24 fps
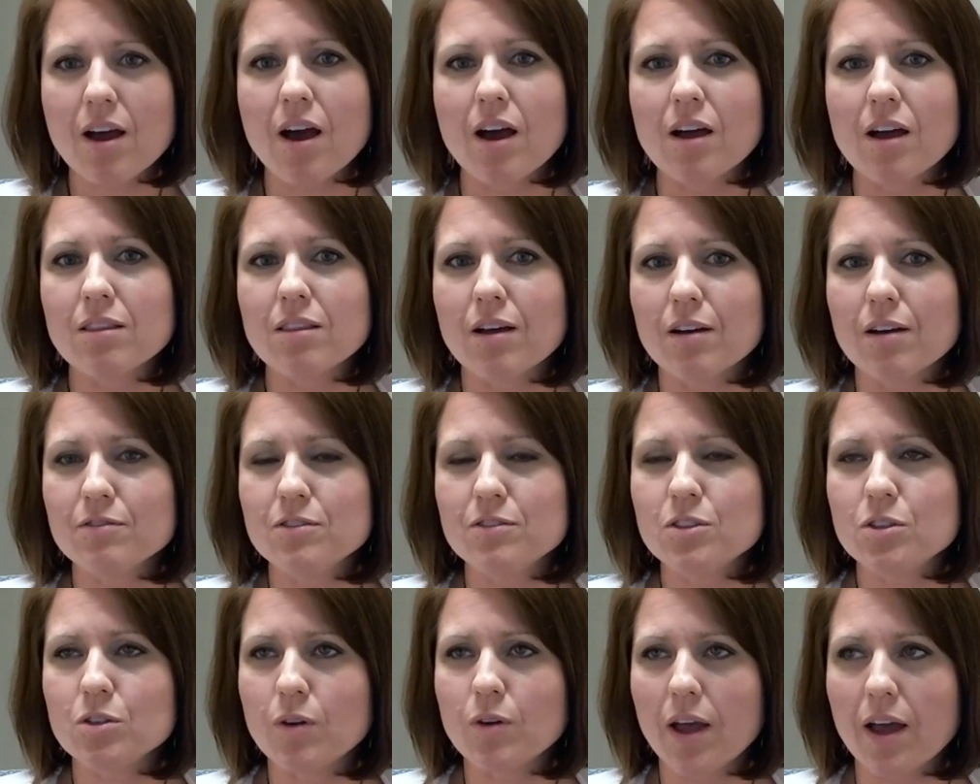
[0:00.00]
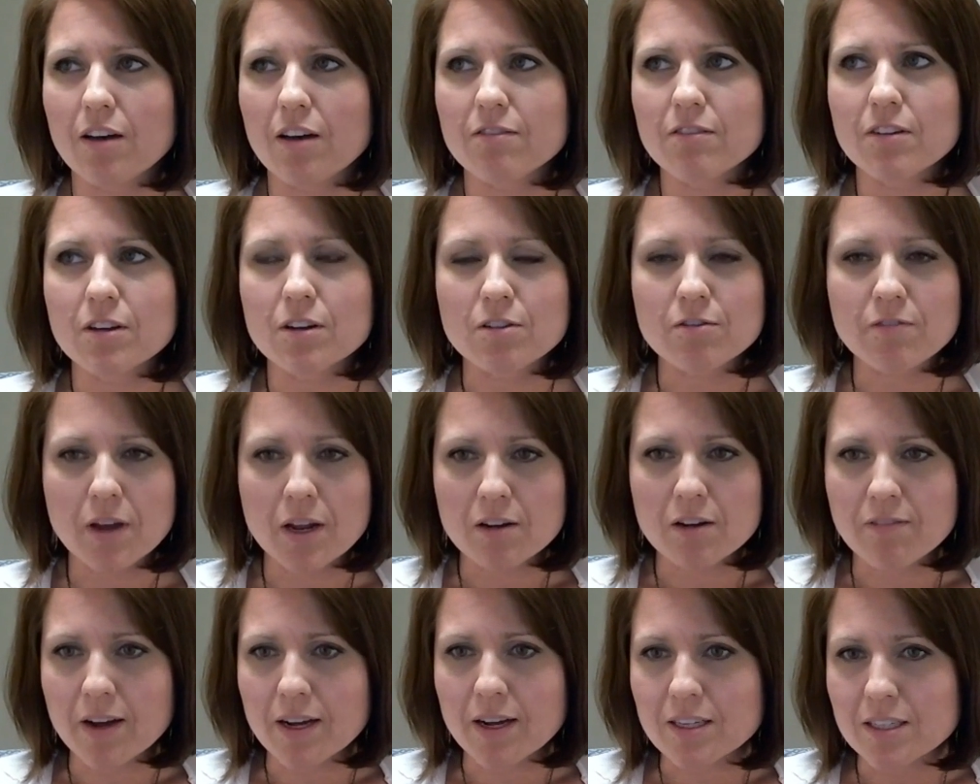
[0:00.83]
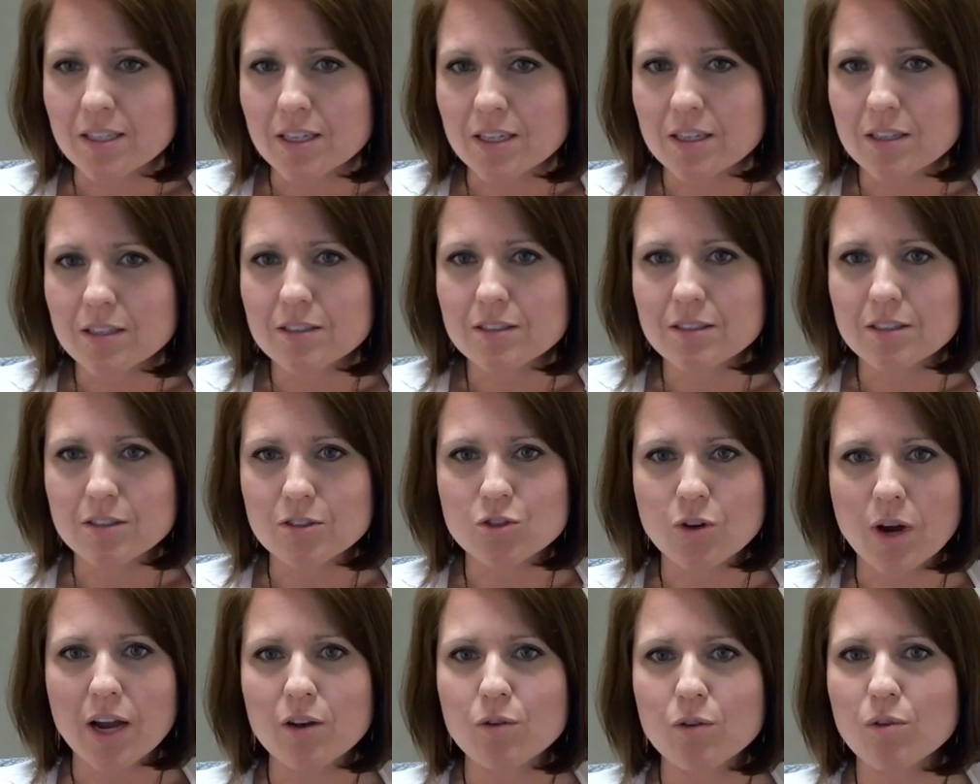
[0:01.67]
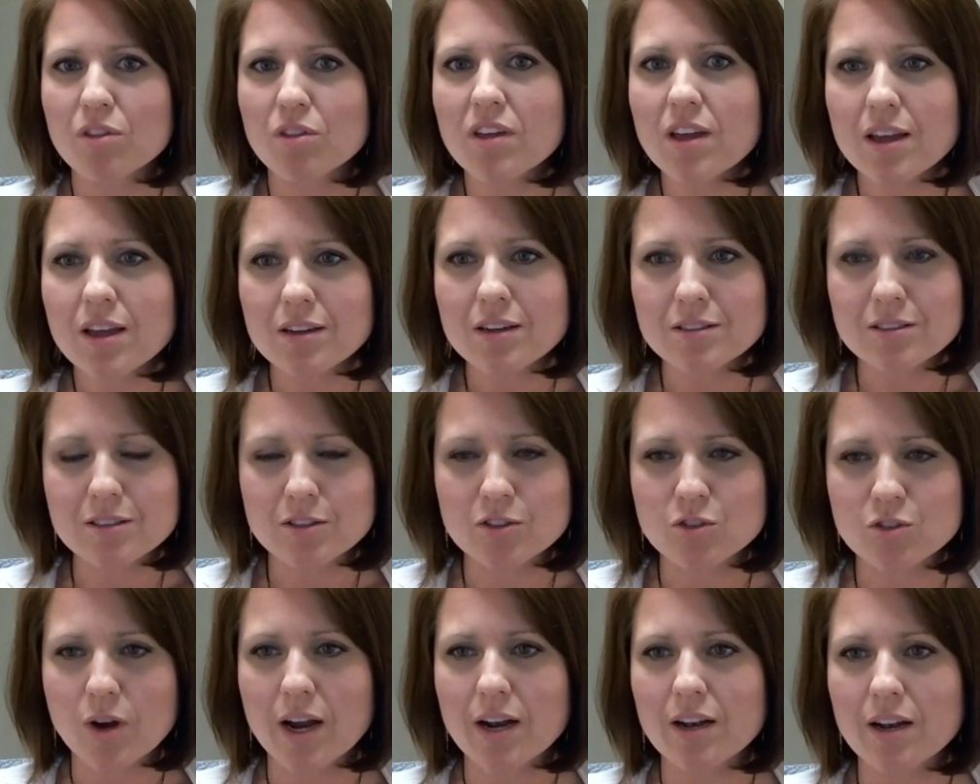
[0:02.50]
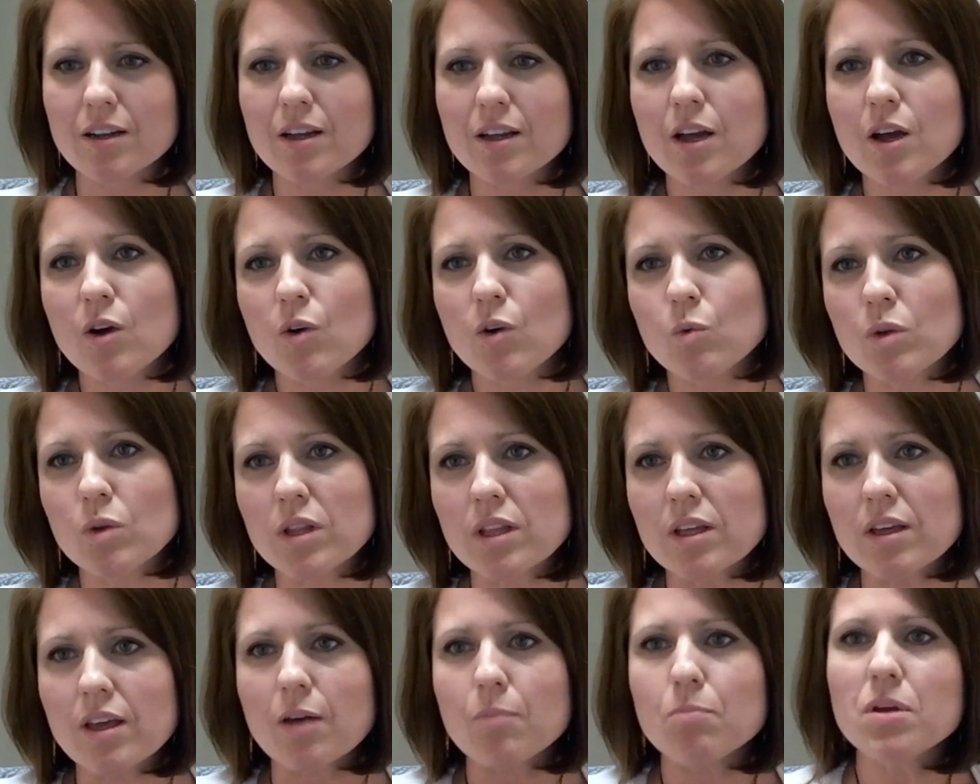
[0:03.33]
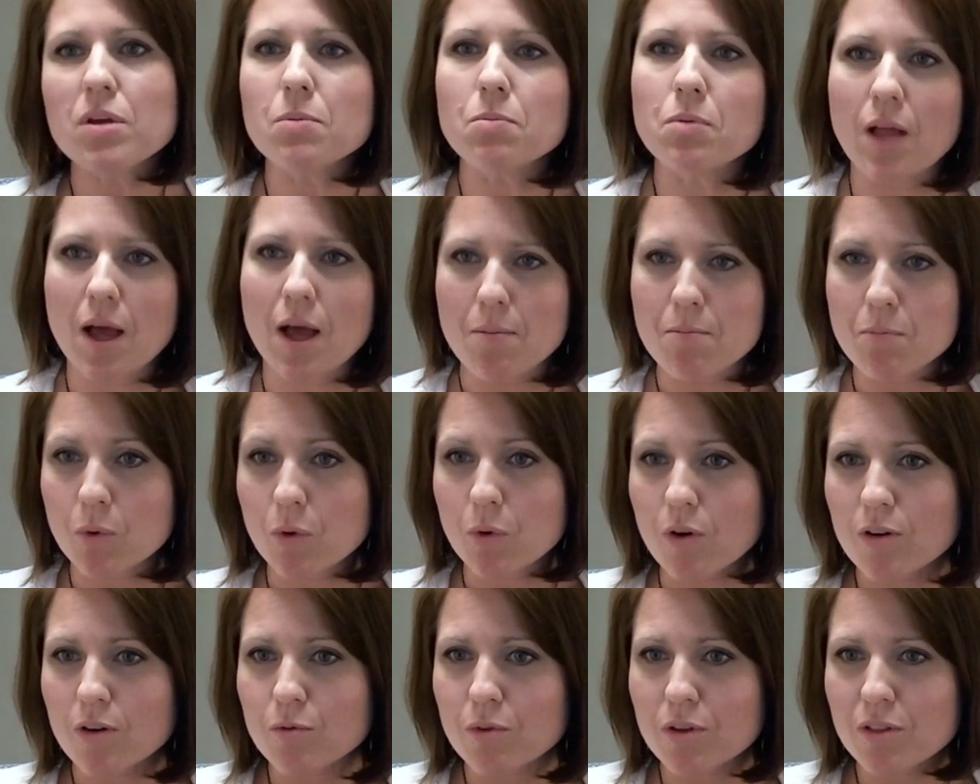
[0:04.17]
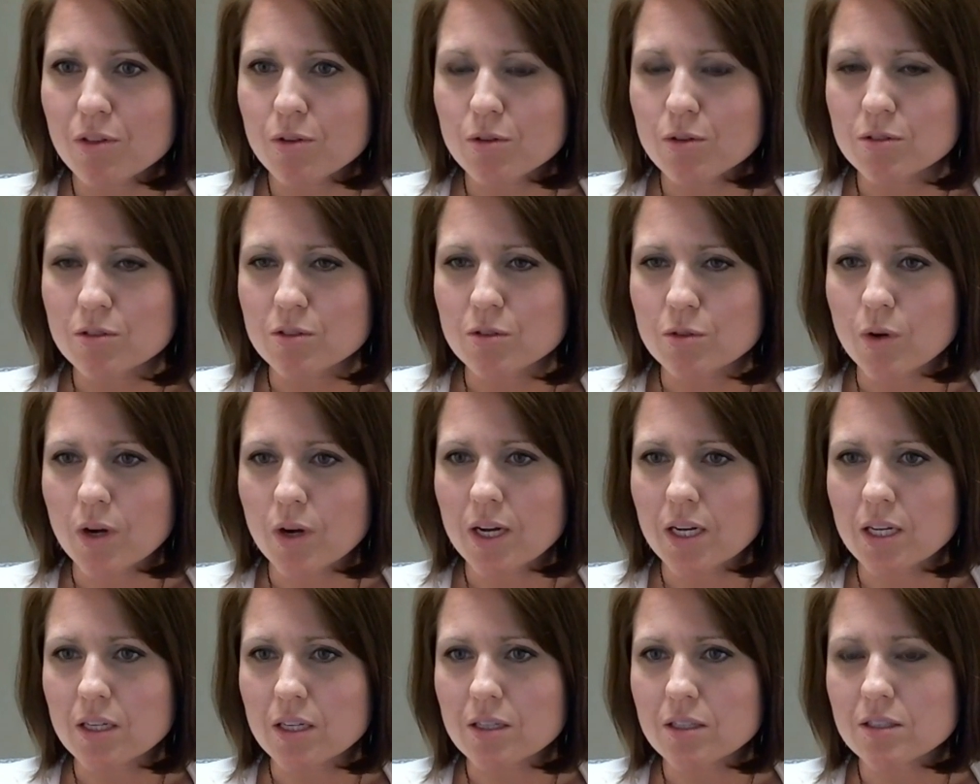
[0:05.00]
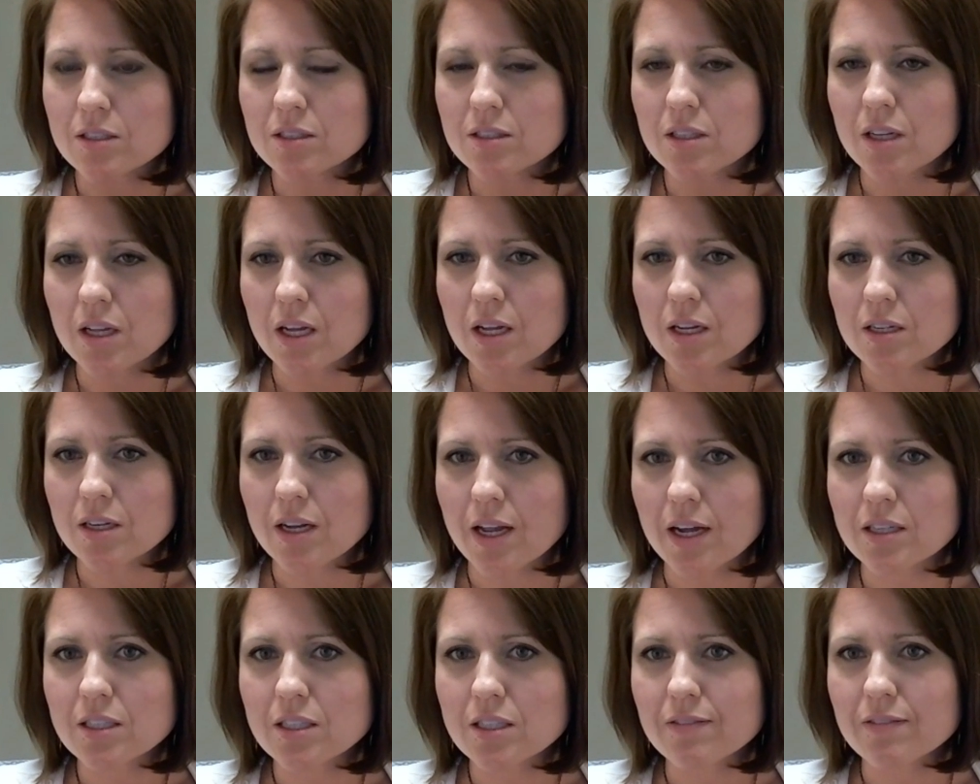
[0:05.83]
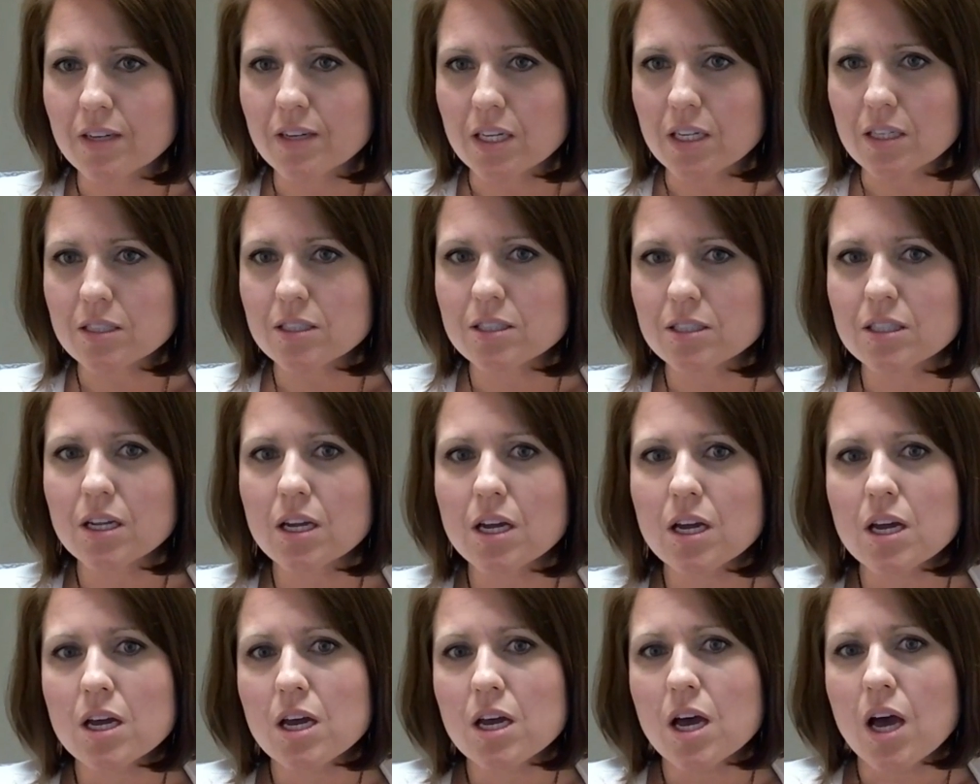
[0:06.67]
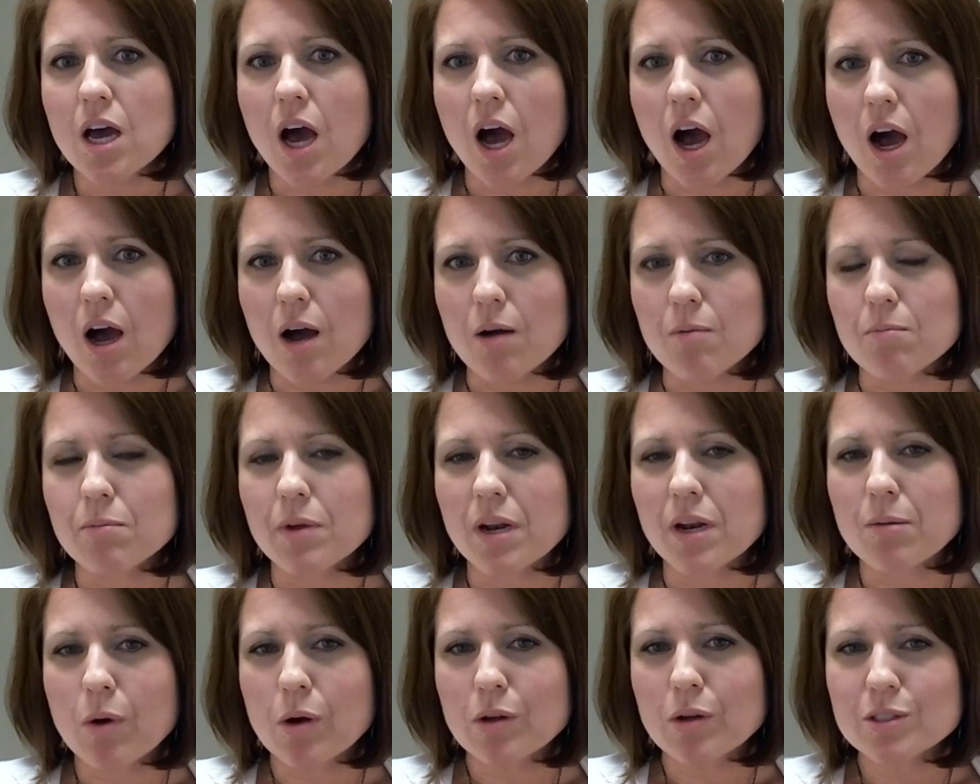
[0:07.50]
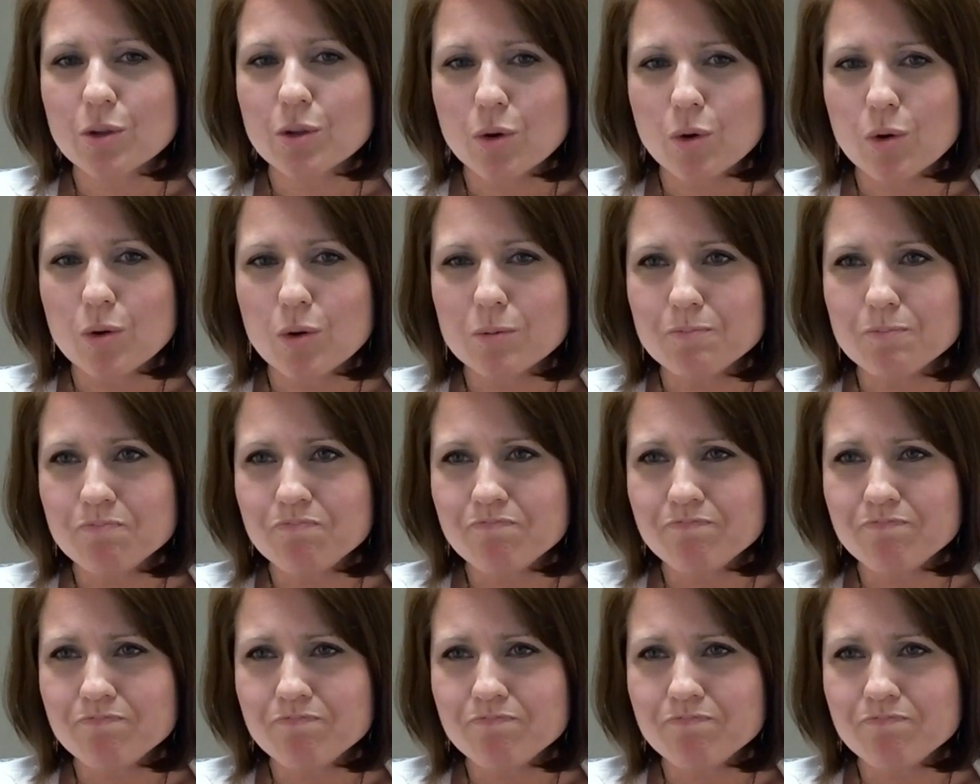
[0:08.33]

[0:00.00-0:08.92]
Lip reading: I love to have innovative ideas and try new things and try to really get people on board with those new ideas and activities. But I'm also